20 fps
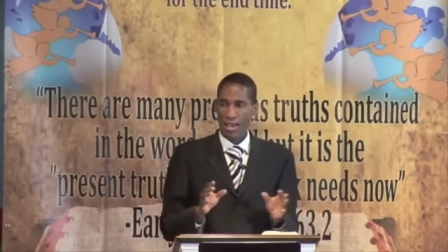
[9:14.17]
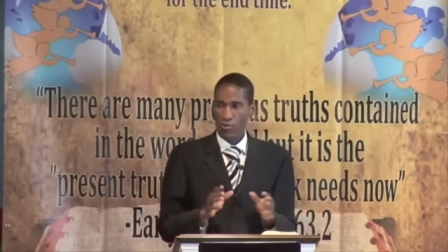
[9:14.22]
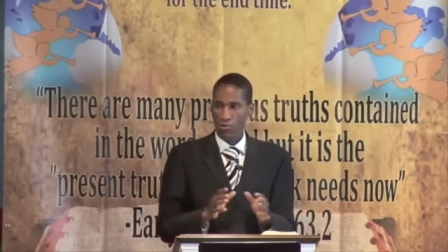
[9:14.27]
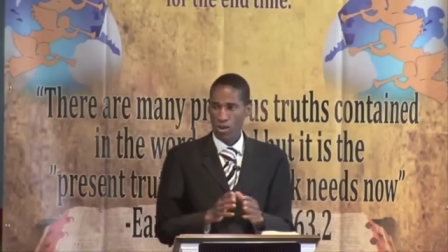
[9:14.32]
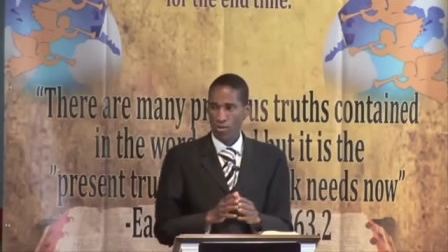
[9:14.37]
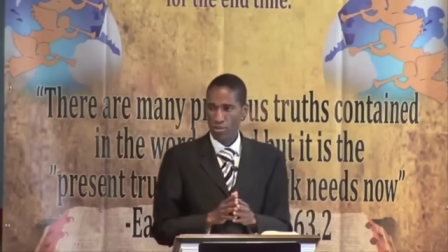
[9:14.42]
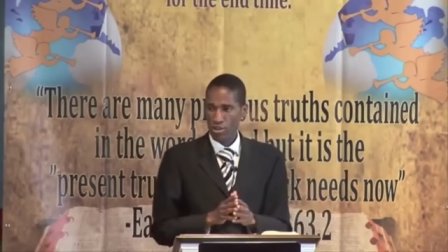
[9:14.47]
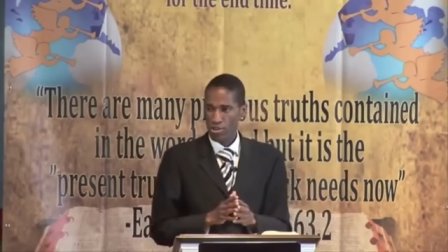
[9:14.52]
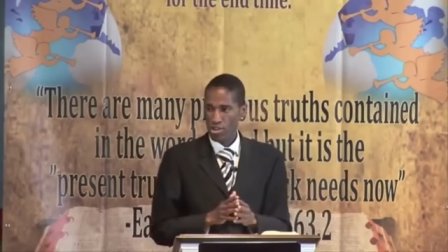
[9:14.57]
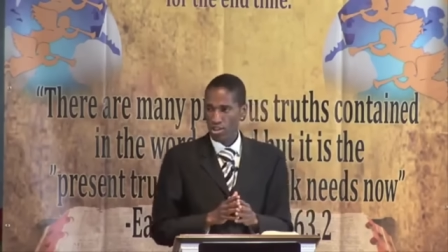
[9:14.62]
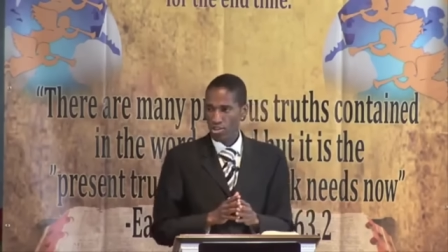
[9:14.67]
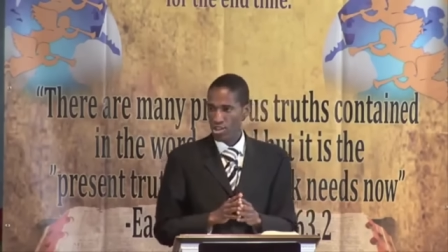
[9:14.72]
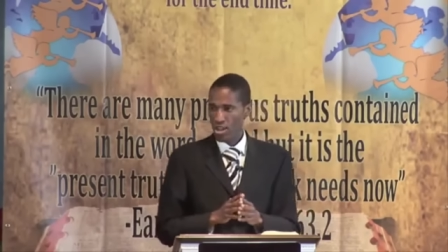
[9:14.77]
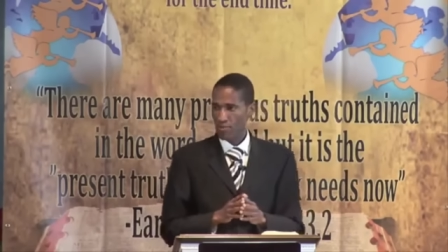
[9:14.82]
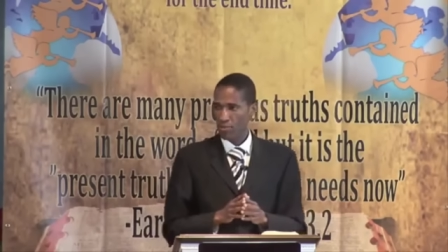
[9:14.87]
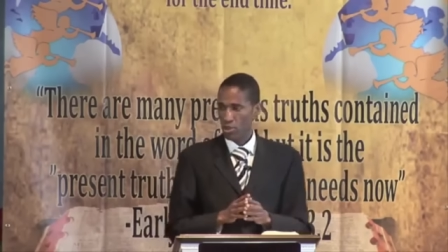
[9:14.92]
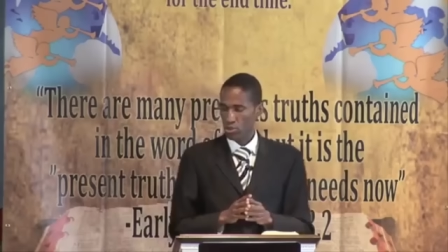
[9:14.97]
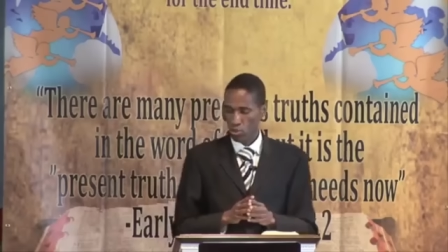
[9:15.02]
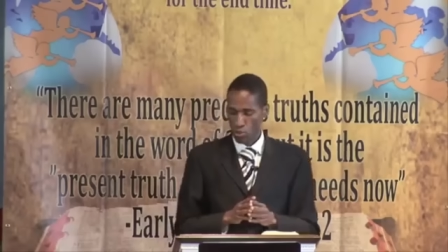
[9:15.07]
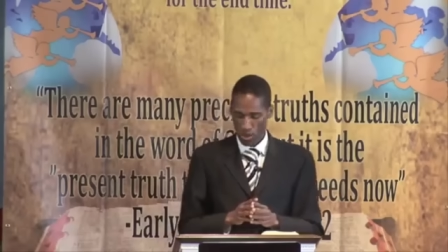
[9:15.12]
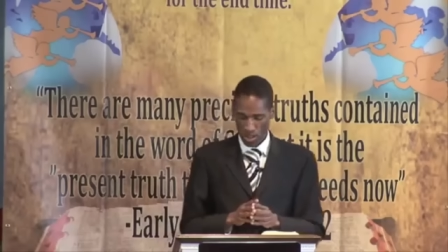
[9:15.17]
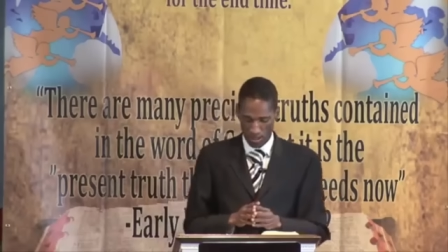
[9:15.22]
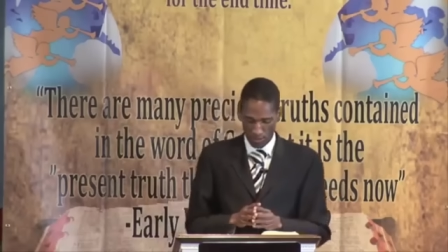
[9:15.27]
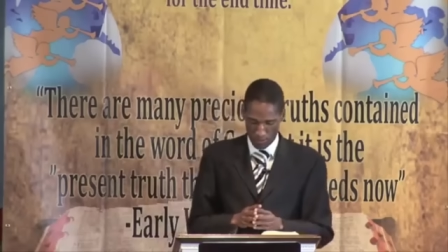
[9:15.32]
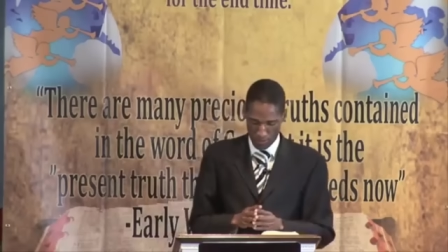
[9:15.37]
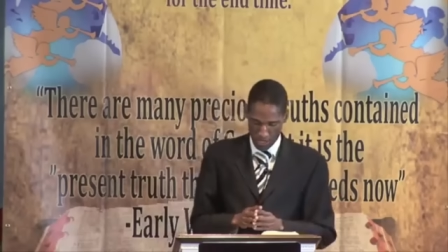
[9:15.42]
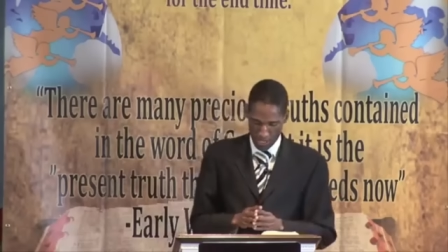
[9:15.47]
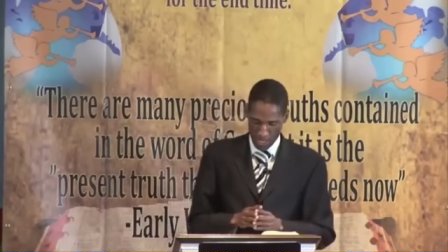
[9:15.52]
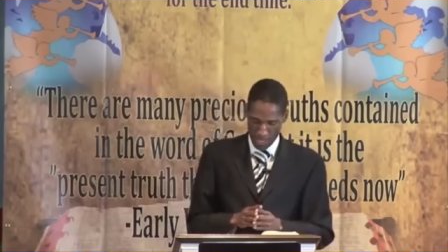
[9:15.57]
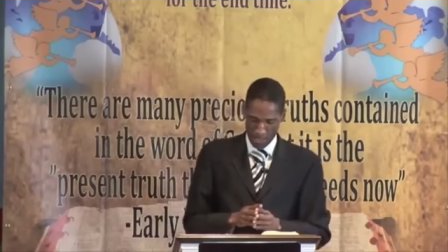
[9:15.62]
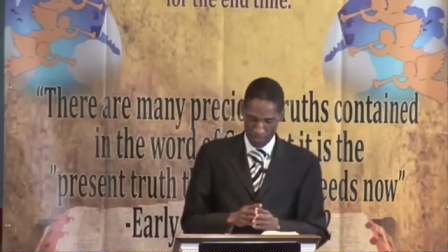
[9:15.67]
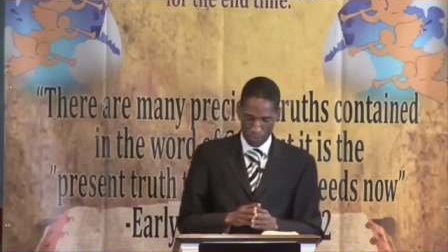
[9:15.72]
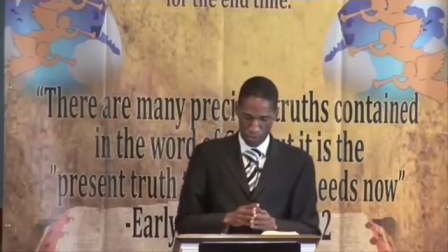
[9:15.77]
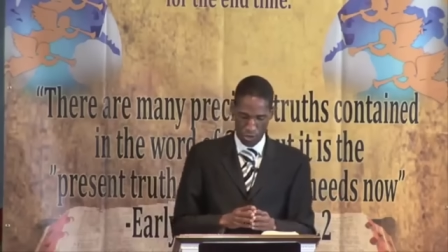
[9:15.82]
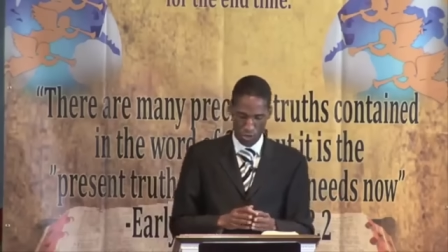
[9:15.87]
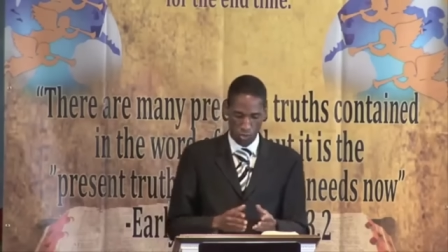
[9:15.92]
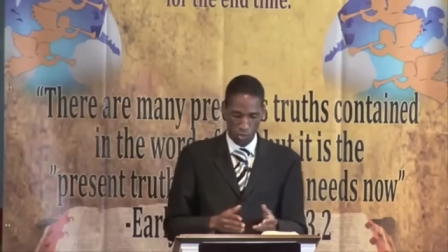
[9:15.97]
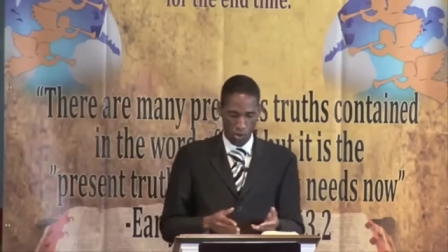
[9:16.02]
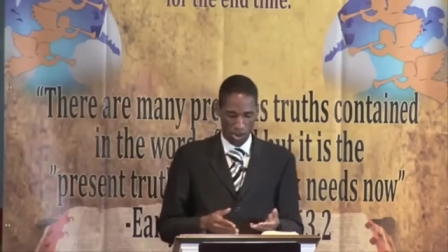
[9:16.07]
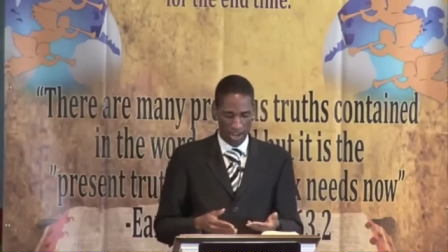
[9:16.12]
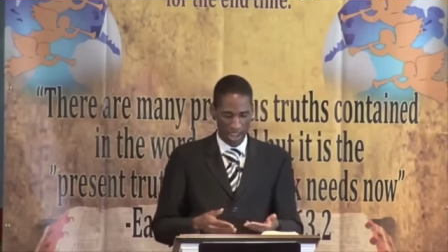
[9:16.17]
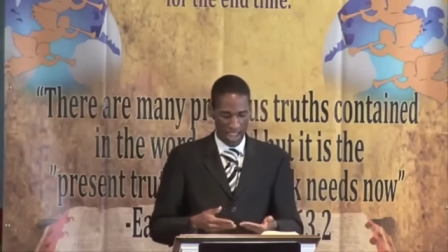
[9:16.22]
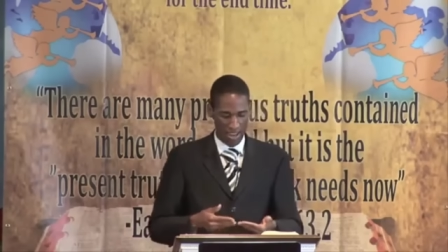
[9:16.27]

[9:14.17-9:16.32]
Revelation chapter 12, beginning in verse 1.